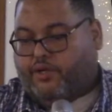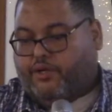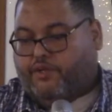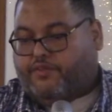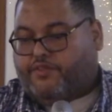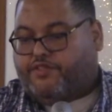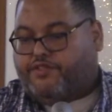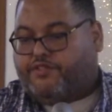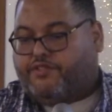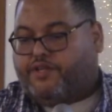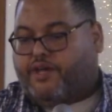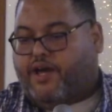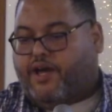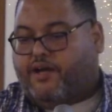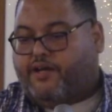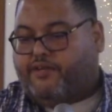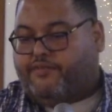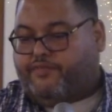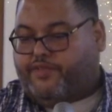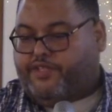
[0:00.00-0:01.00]
The
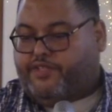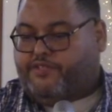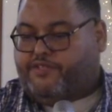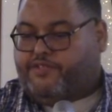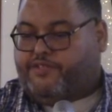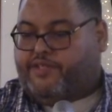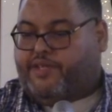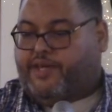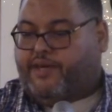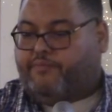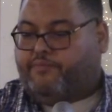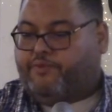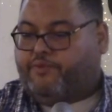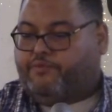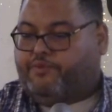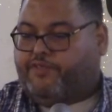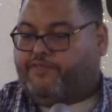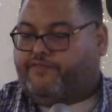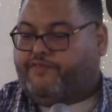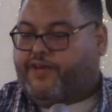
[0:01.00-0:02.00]
shock of each step
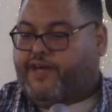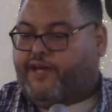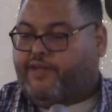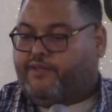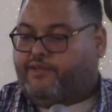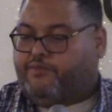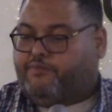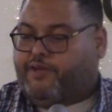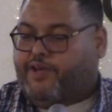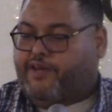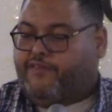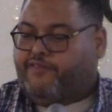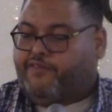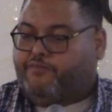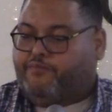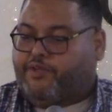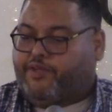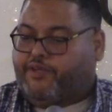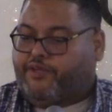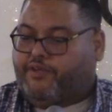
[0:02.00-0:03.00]
would be followed by
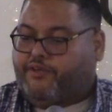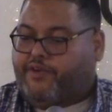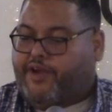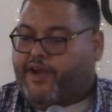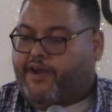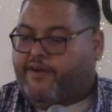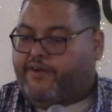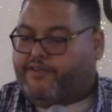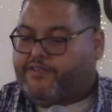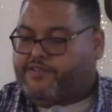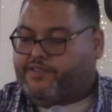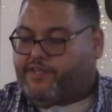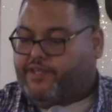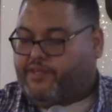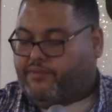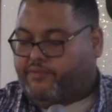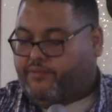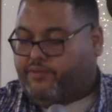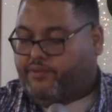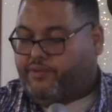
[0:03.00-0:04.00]
familiarity,